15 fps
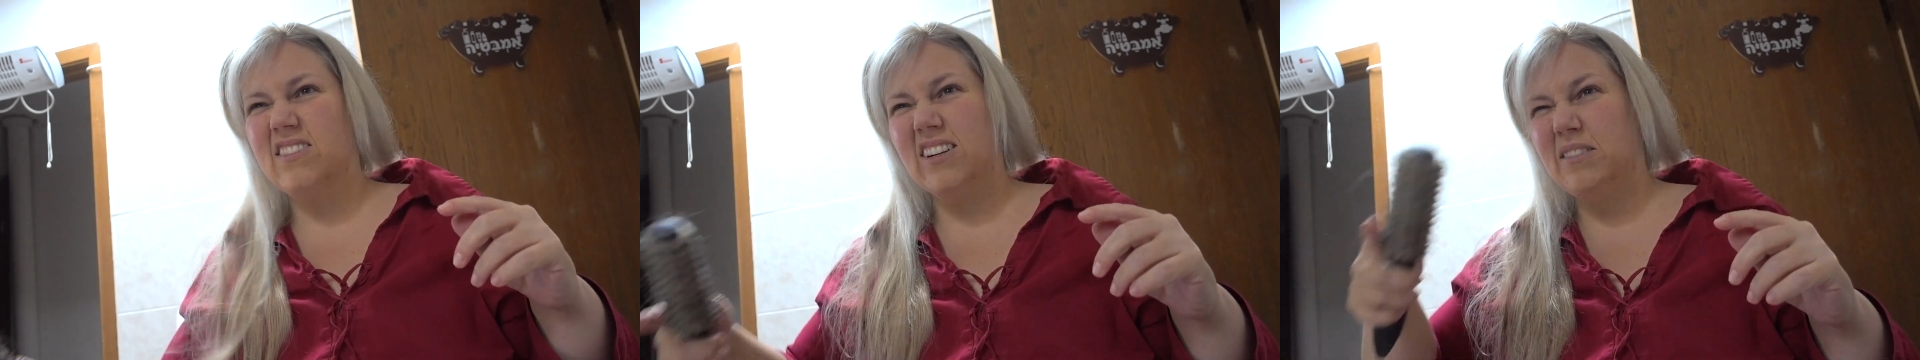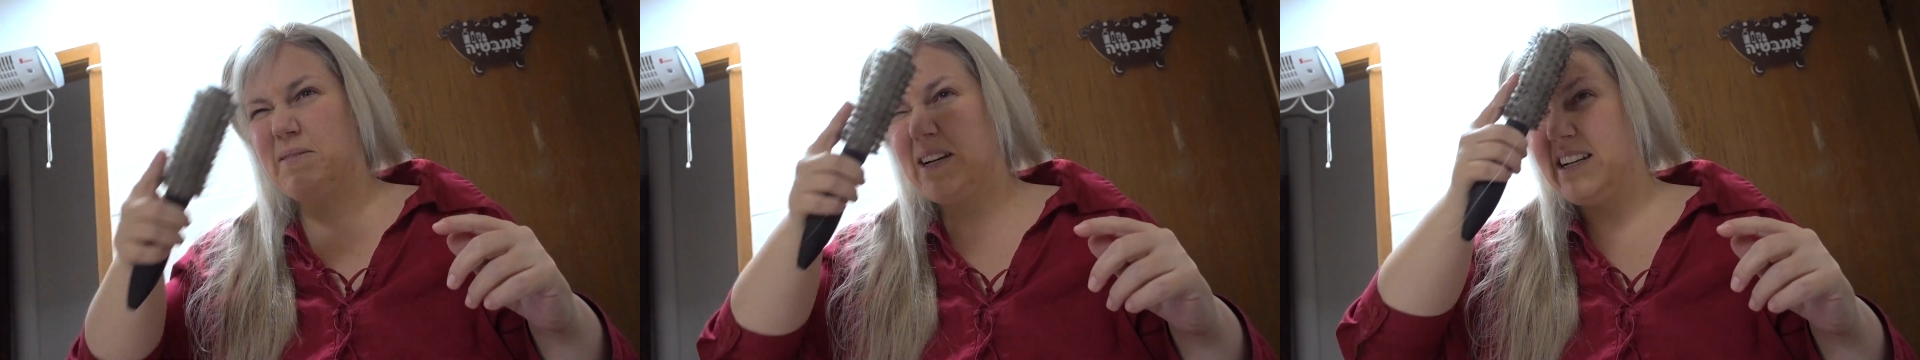
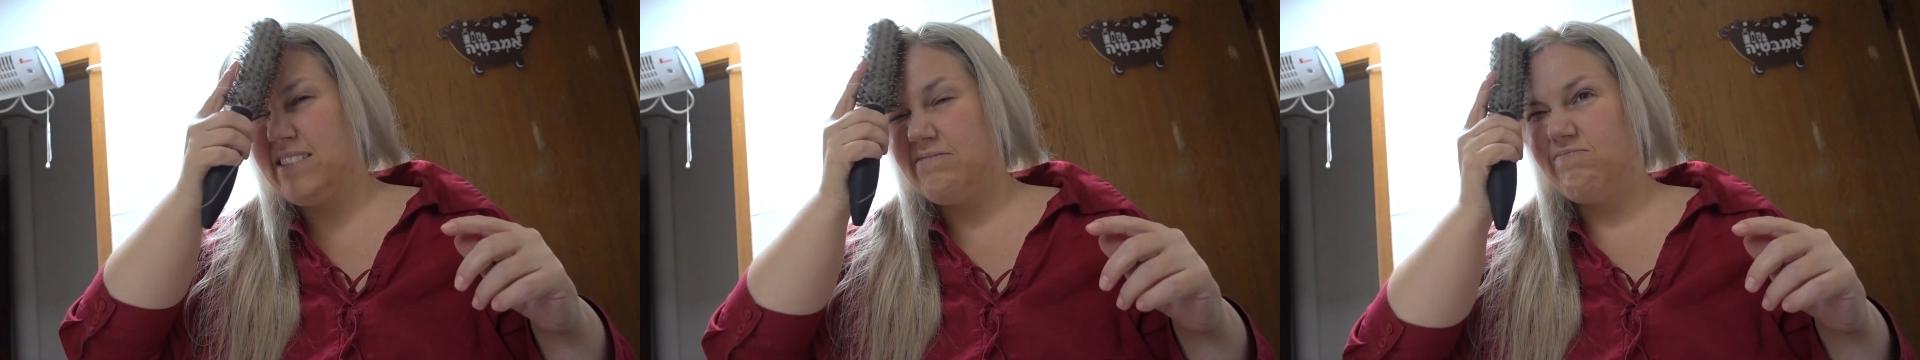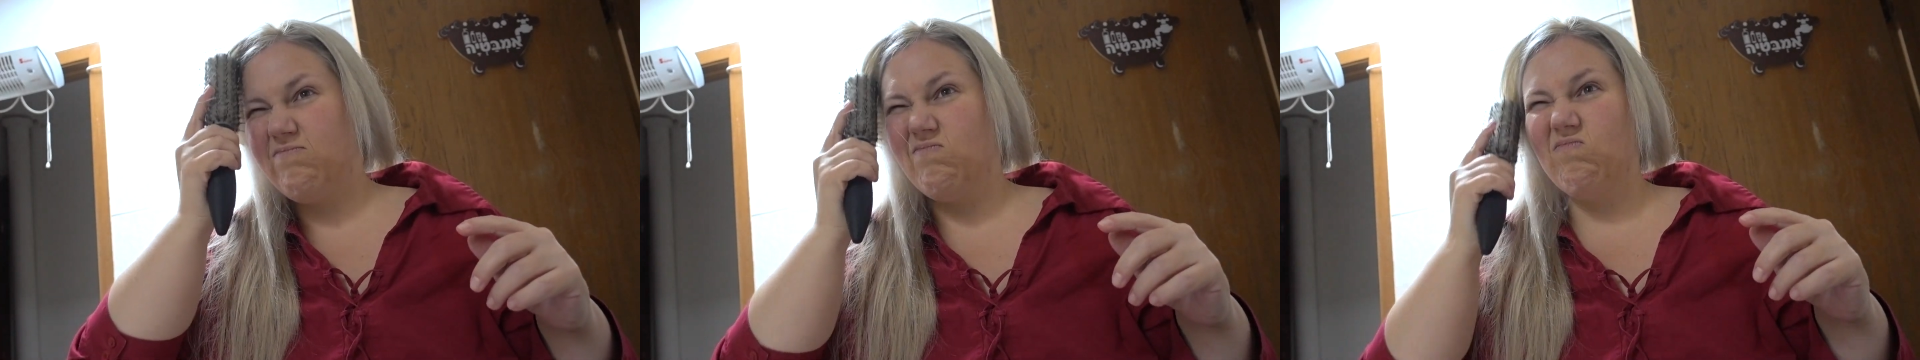for
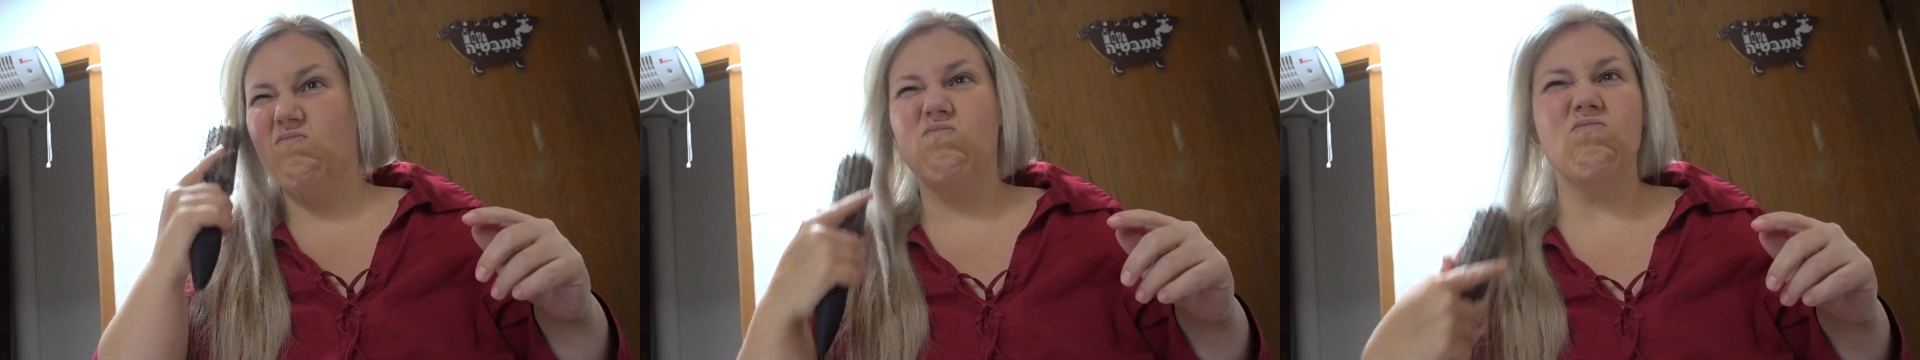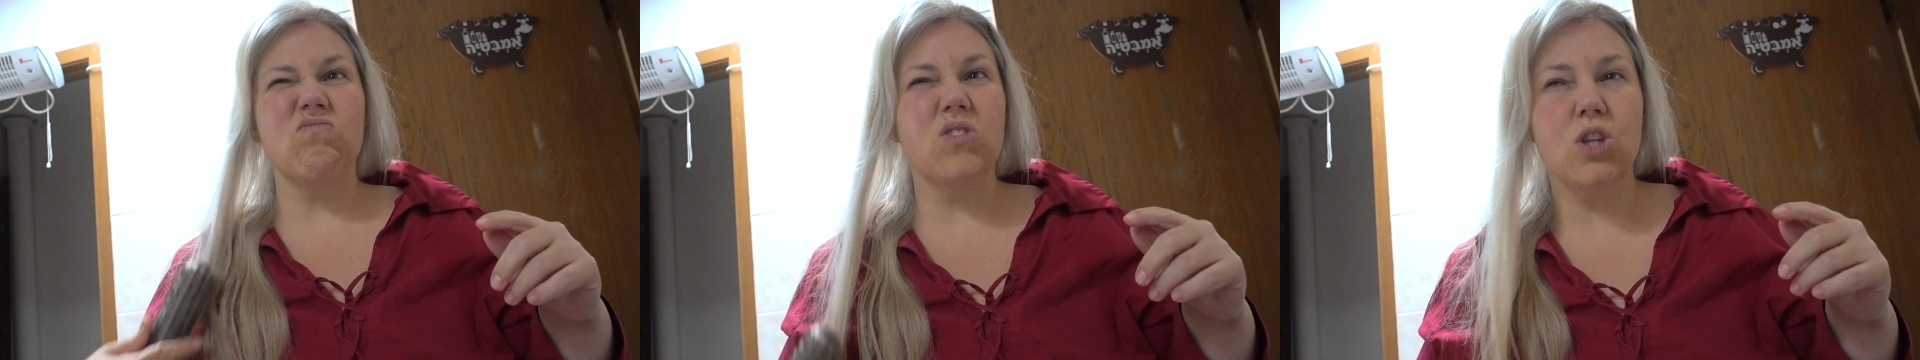about
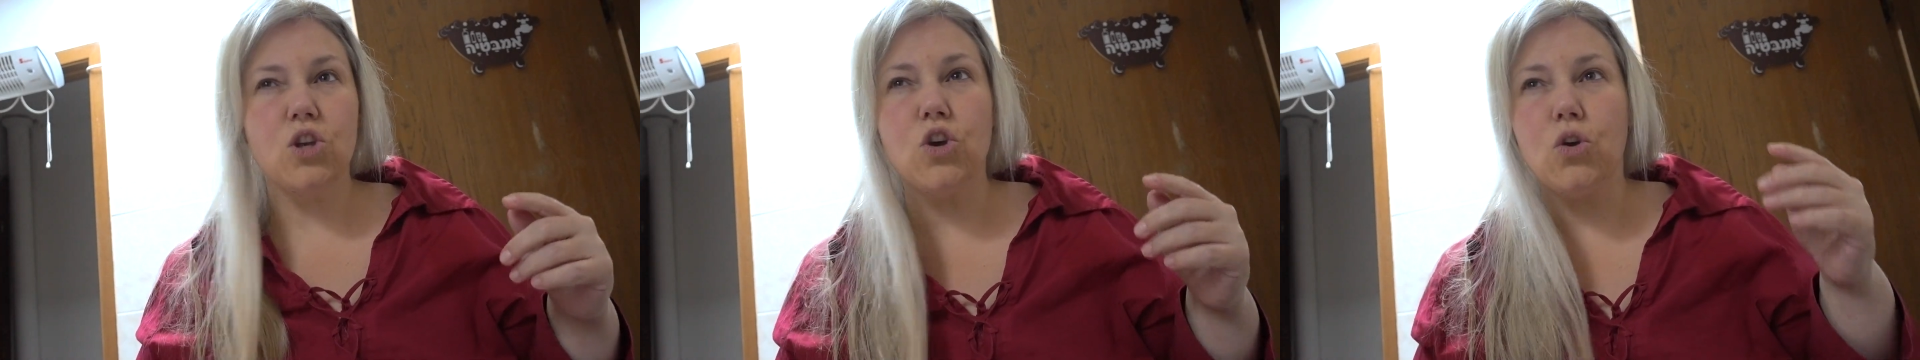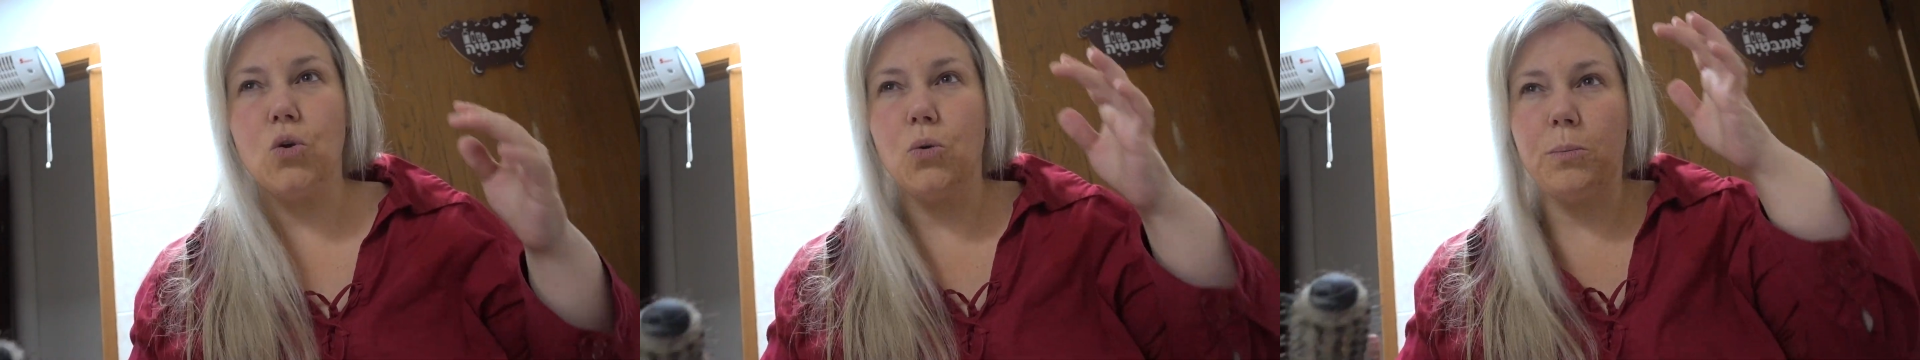
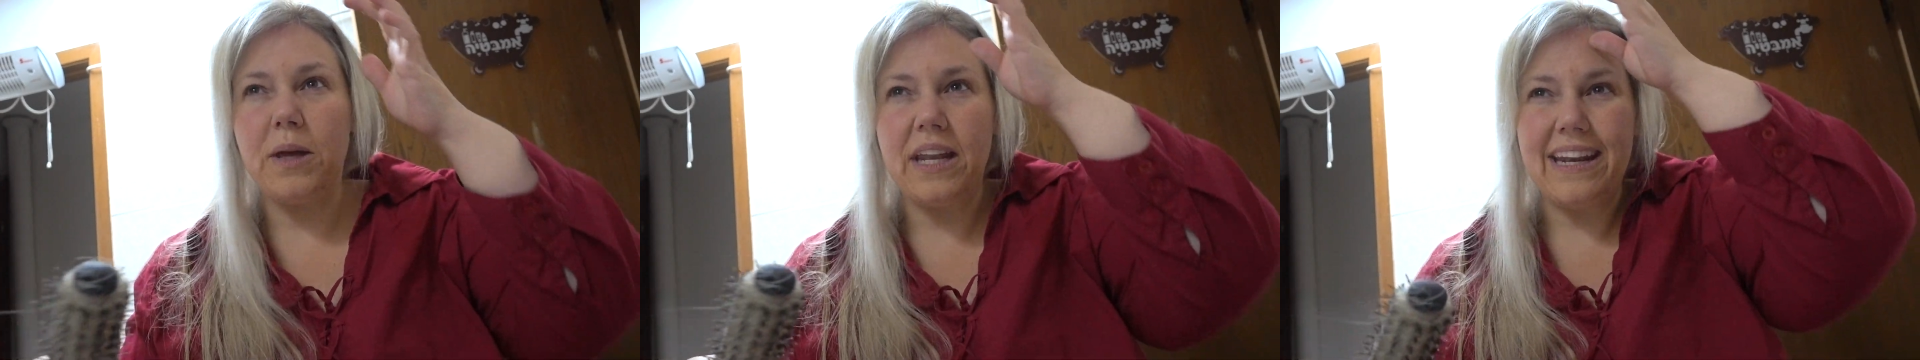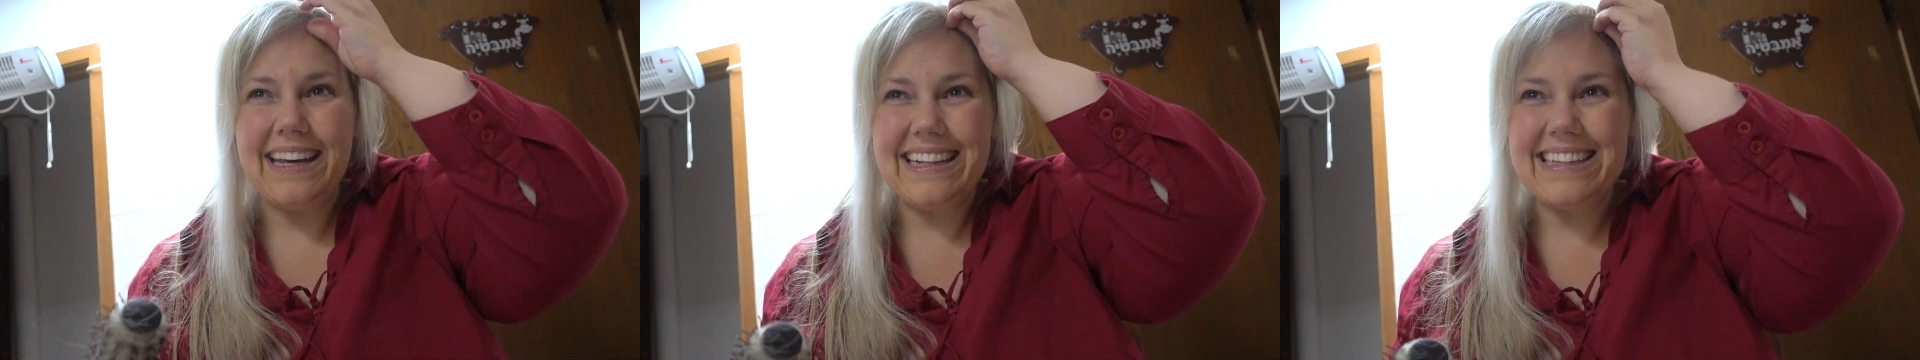two
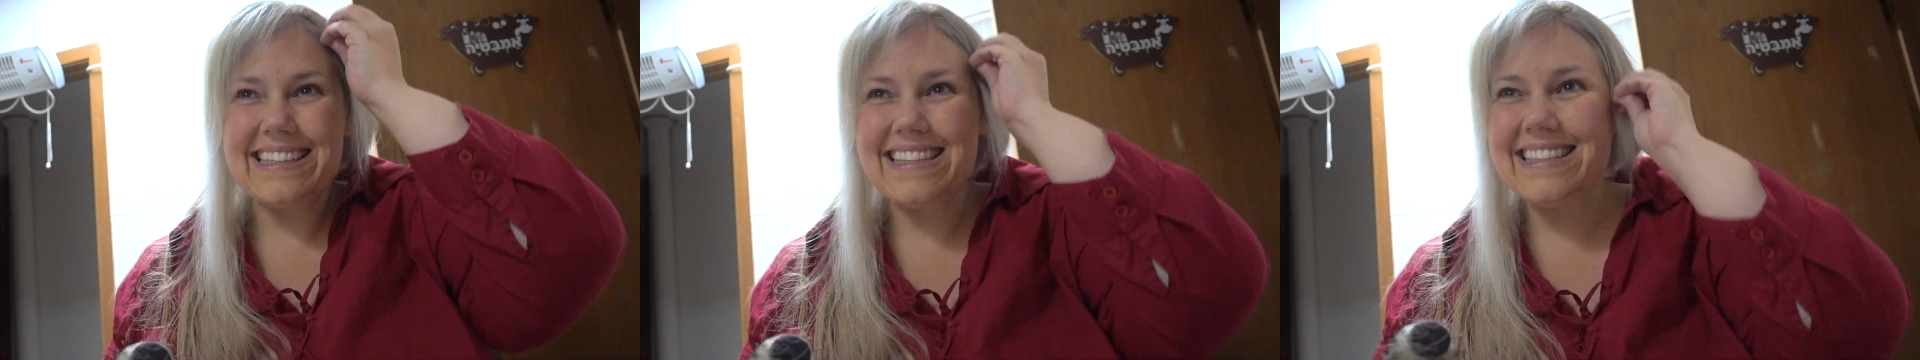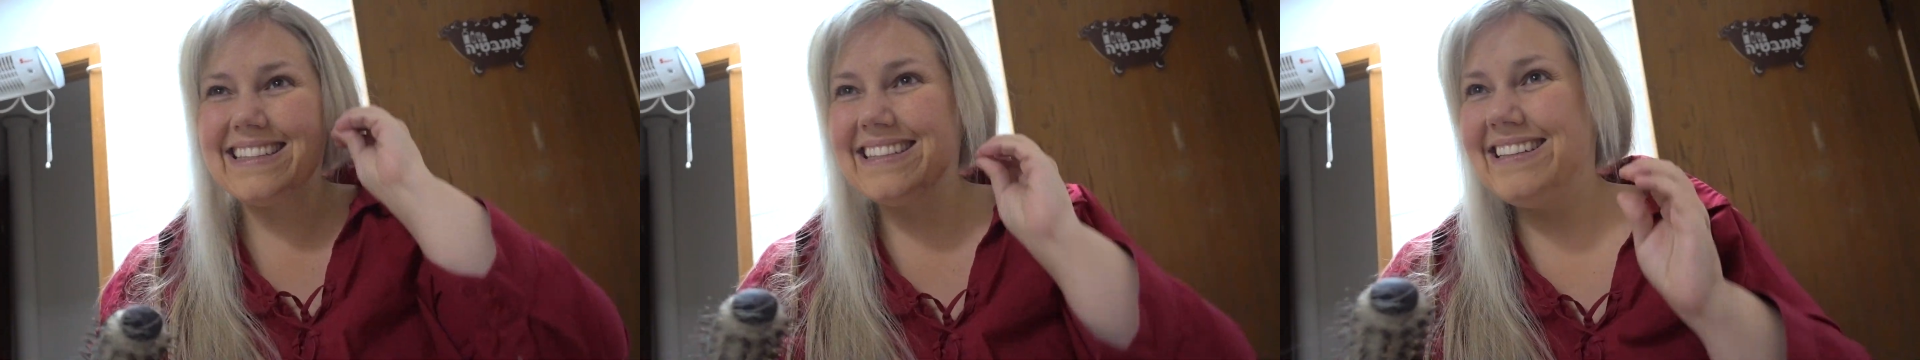
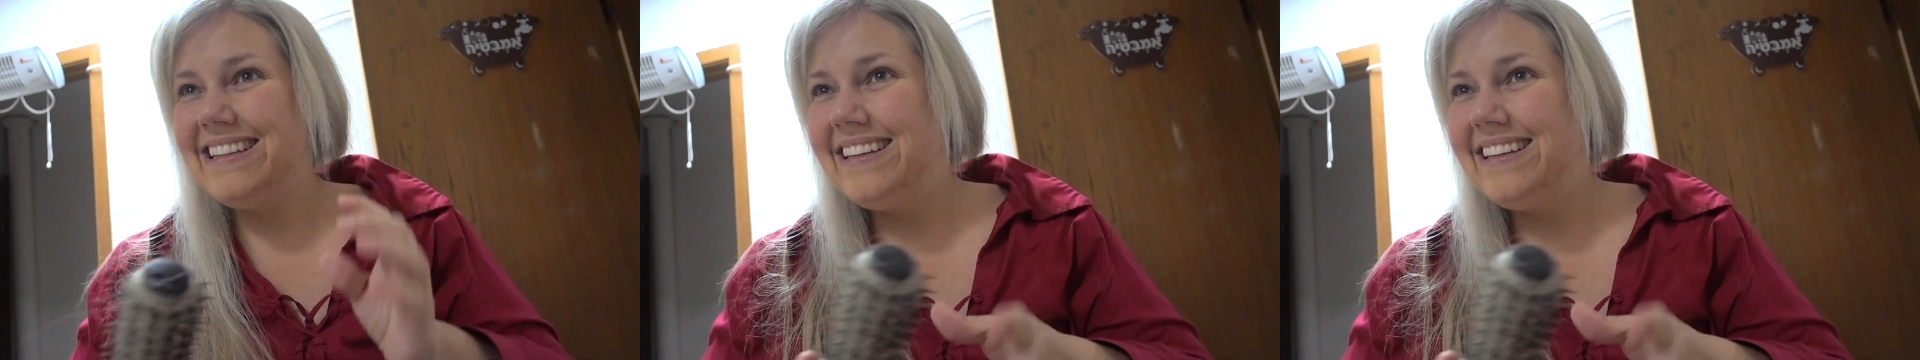minutes,